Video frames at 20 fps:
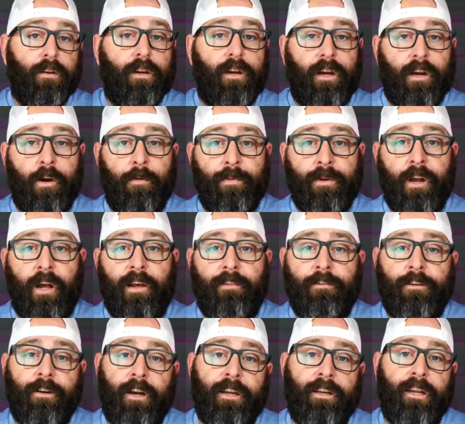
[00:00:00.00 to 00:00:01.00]
I hope y'all have
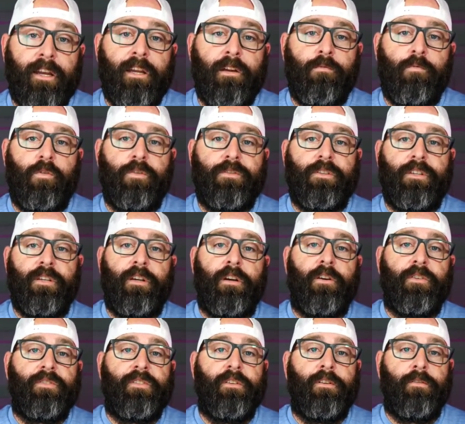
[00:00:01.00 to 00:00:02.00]
a great day, and we'll see
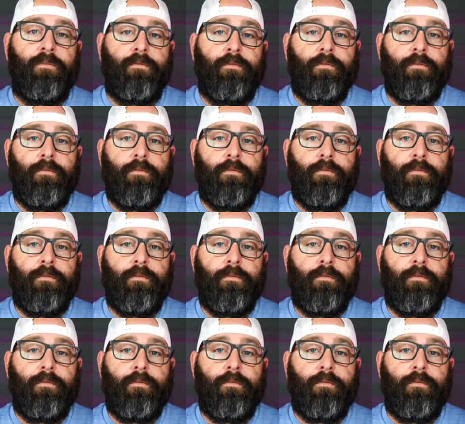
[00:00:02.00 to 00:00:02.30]
y'all soon.